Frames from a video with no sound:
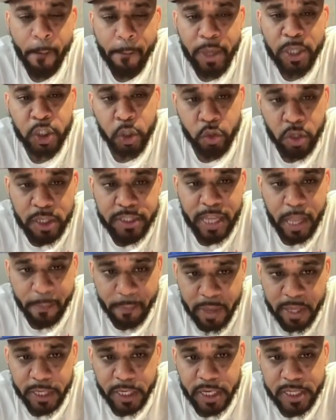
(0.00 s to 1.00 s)
But you just
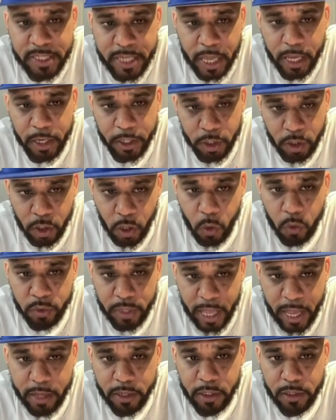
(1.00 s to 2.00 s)
admitted a second ago
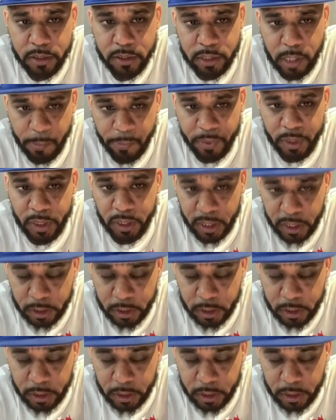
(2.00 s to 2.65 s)
that sipping